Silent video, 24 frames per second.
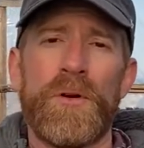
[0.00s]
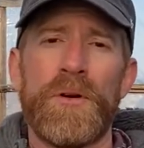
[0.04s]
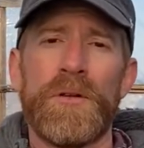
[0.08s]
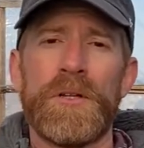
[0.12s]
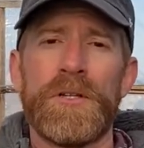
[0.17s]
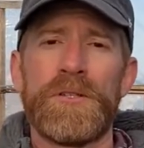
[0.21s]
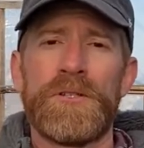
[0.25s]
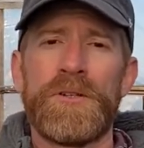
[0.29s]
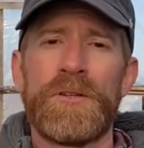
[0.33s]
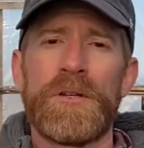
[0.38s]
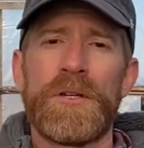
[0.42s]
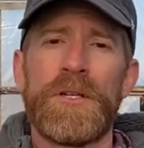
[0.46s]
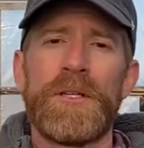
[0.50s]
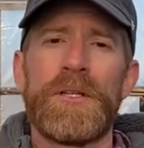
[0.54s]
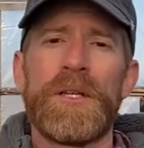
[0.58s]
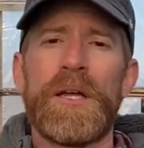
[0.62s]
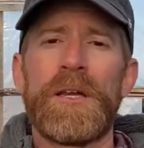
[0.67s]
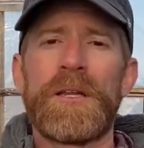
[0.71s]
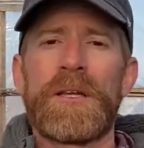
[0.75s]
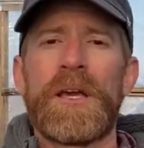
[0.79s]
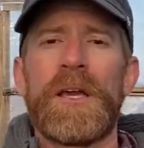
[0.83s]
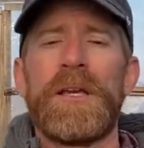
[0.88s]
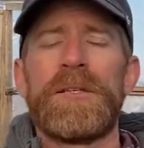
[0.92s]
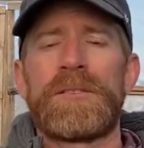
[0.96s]
unless you're going to
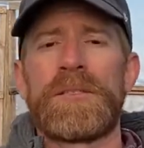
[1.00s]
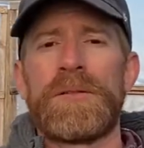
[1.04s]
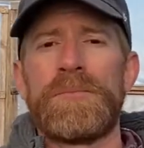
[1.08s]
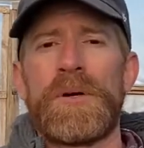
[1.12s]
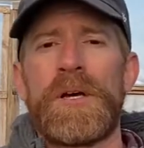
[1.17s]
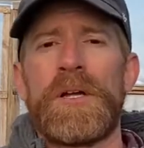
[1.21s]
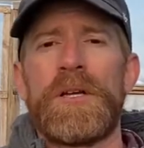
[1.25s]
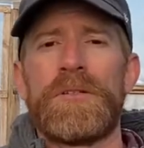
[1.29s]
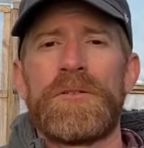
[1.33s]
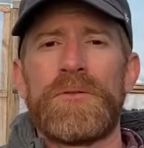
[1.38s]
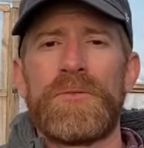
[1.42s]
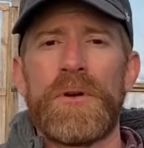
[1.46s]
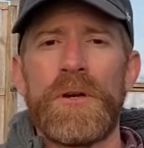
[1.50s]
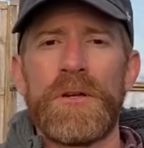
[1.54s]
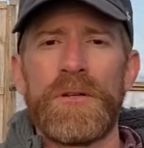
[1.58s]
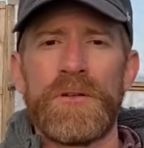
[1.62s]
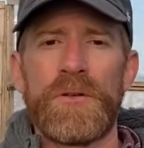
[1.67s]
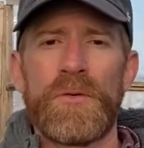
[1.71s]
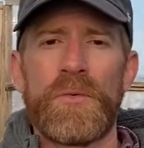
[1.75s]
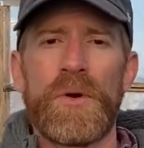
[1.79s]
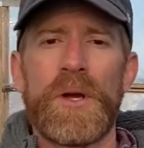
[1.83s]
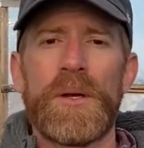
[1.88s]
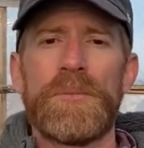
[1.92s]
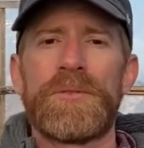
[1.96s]
dedicate somebody to running
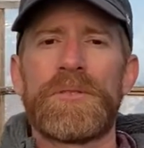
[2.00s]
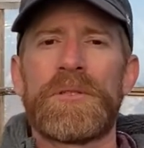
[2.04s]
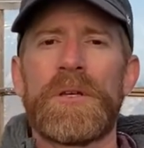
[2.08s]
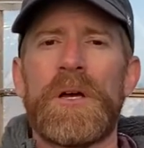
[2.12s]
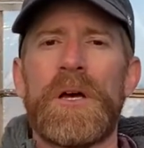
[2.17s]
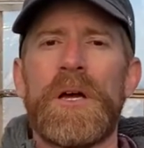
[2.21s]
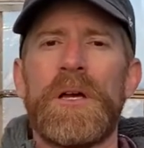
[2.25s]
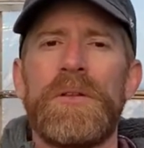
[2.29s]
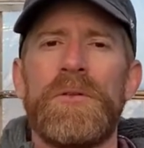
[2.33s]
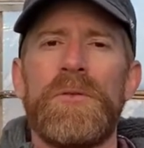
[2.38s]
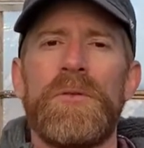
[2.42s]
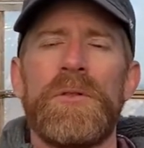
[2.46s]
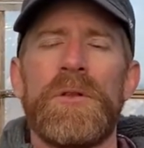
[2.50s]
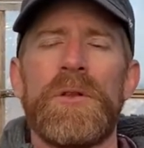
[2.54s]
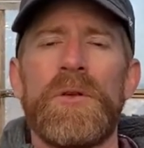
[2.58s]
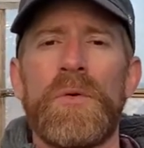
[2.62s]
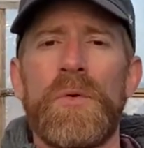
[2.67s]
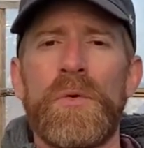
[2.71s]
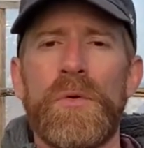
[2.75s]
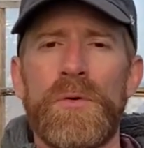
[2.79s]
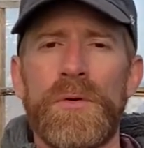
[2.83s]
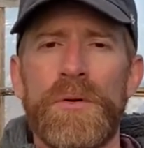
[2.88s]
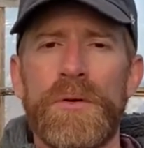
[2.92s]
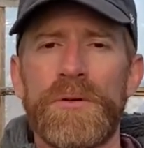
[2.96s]
your website, doing the
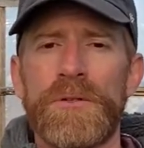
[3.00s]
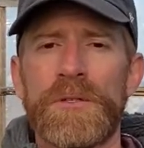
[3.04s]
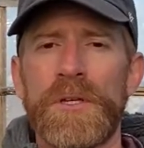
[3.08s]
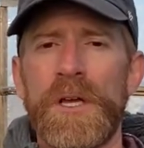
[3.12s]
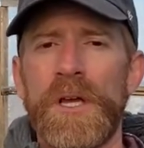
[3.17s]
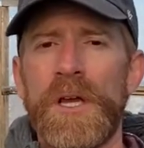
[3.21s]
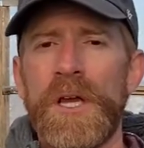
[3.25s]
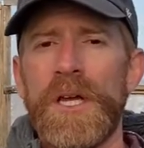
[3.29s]
orders.